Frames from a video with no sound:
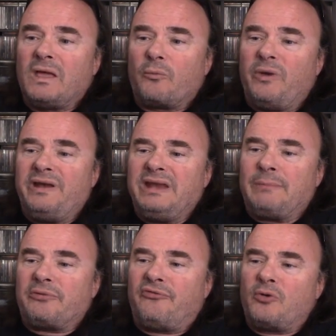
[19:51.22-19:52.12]
written
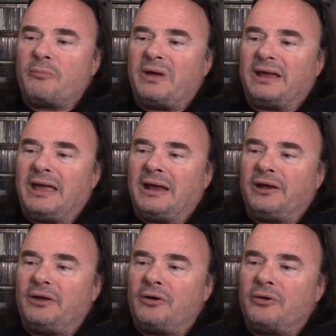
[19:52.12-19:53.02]
and performed by
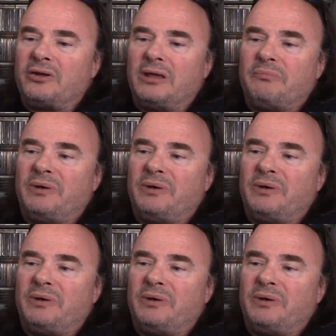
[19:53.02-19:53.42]
Ganglion,